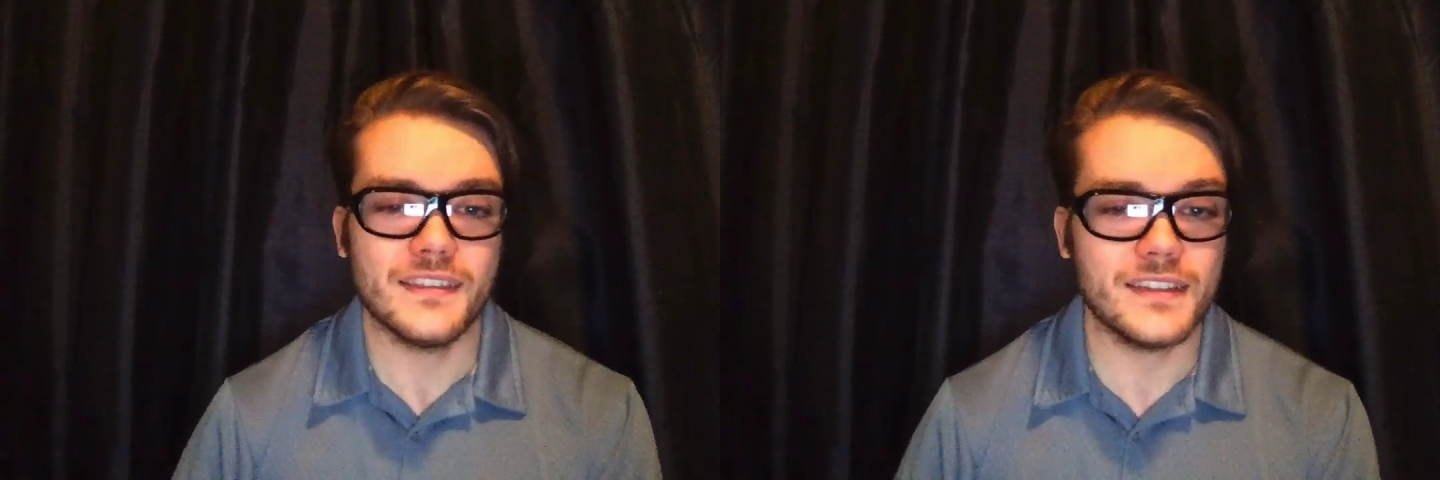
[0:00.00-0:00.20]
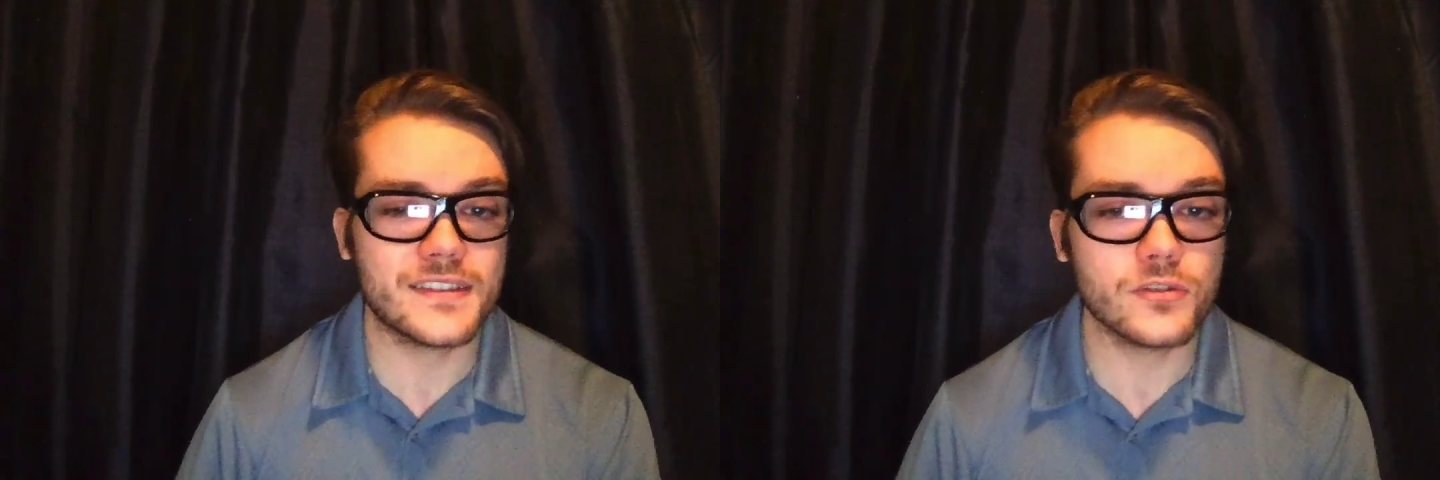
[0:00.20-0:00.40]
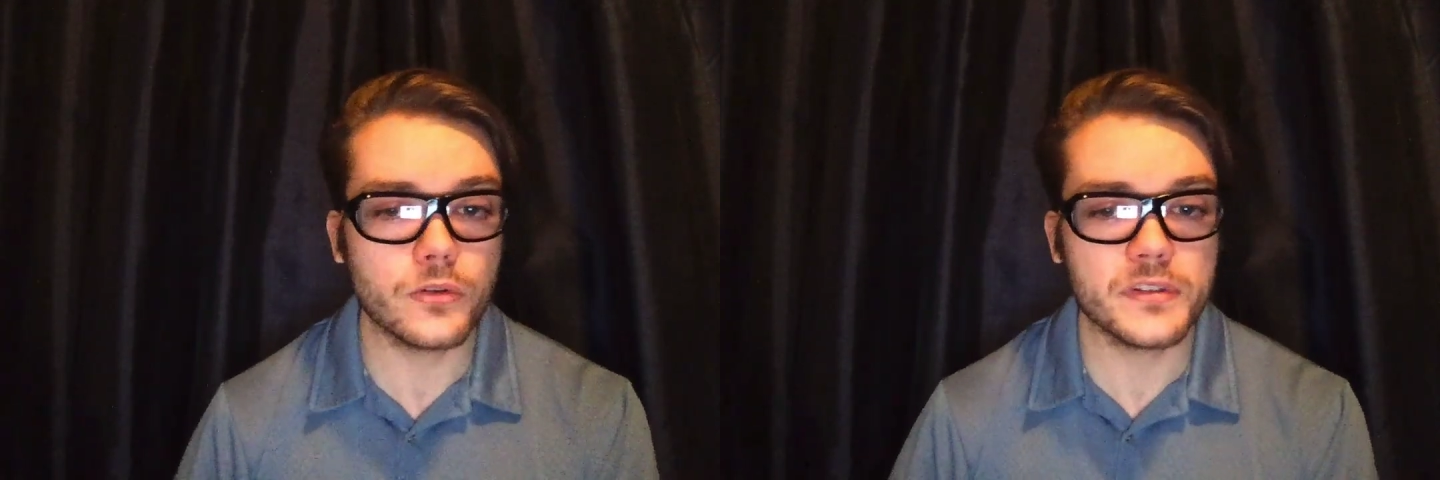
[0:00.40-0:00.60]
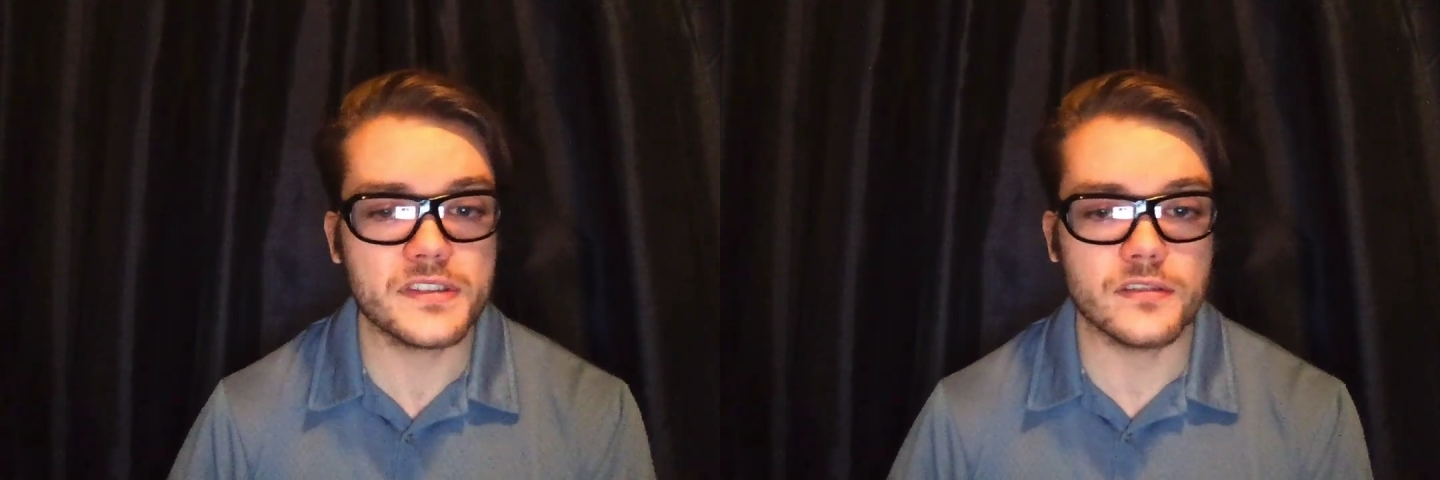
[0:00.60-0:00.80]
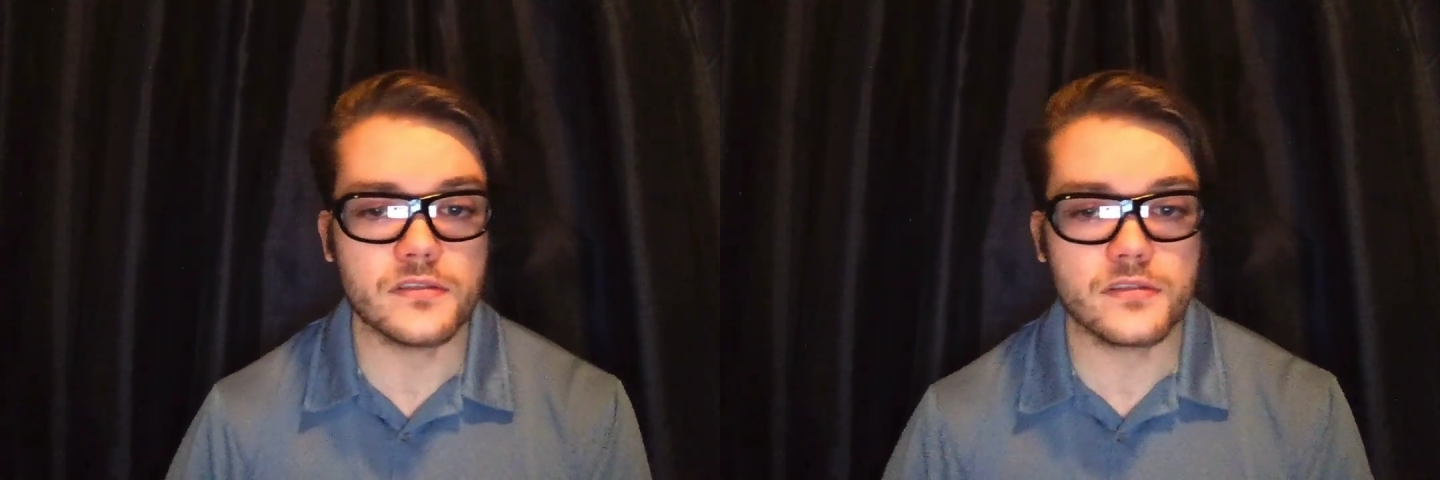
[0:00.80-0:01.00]
It's no
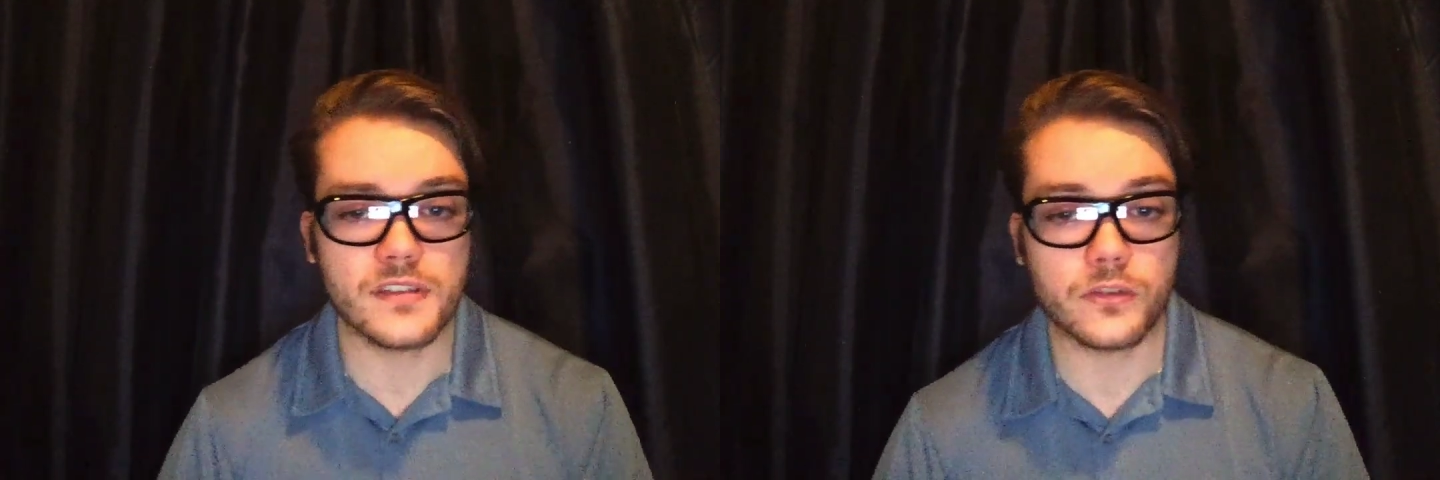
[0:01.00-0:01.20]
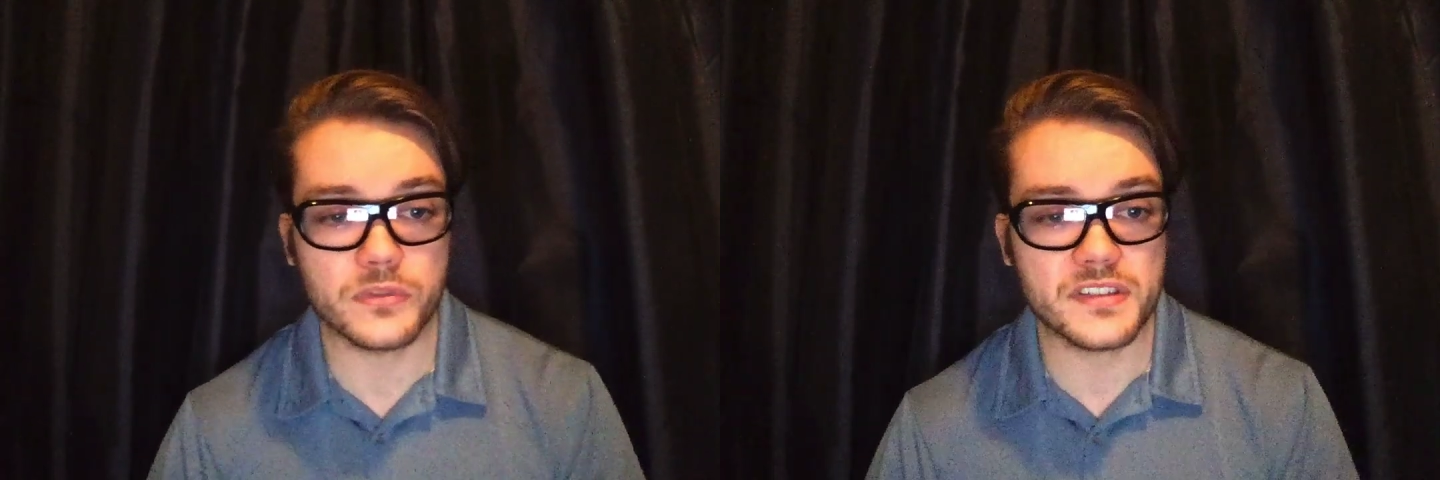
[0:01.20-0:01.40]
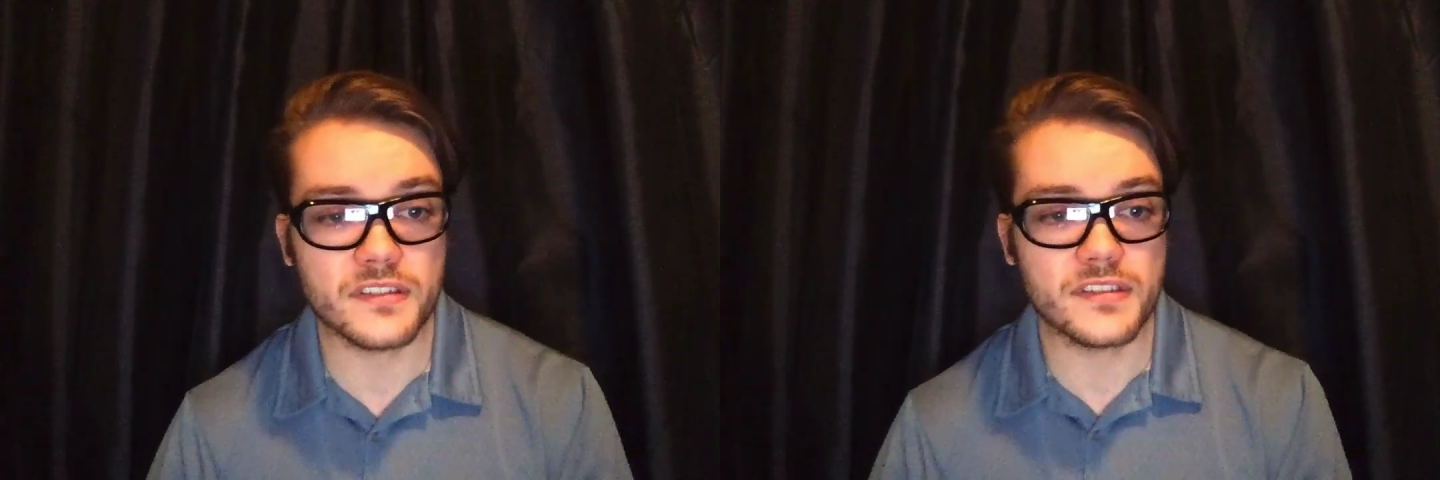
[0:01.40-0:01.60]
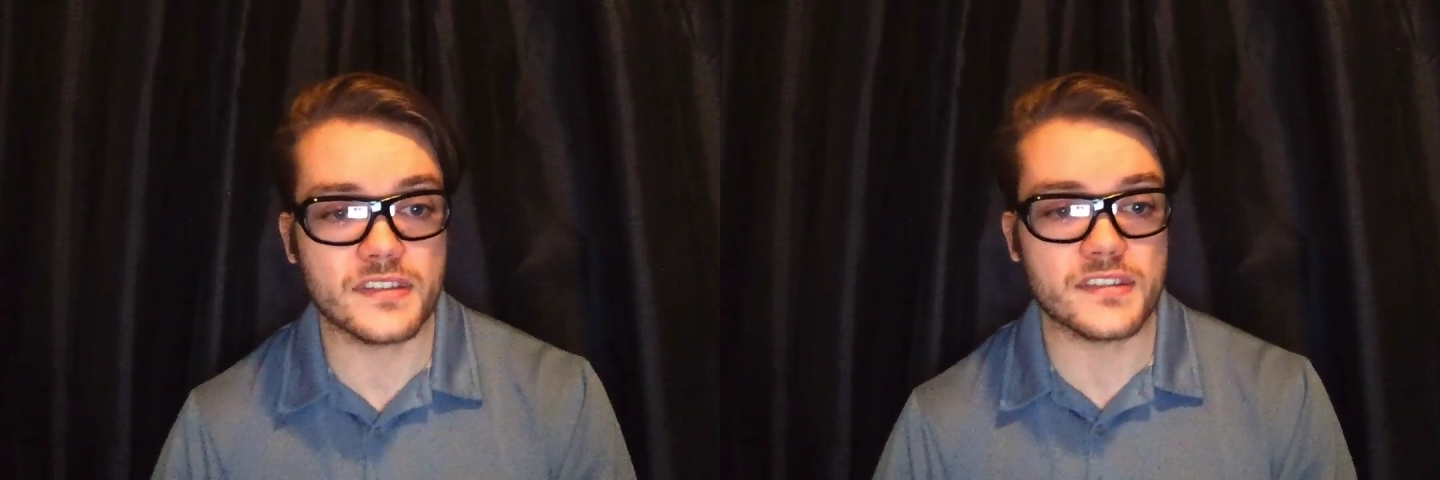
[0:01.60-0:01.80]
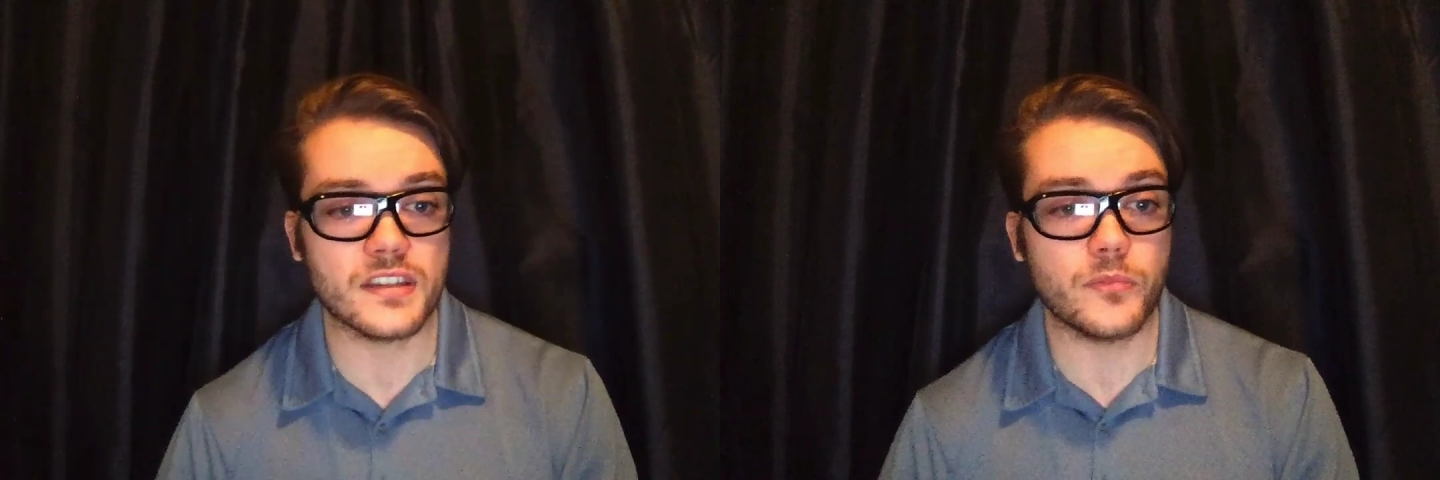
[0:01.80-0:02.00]
coincidence that we see this in St.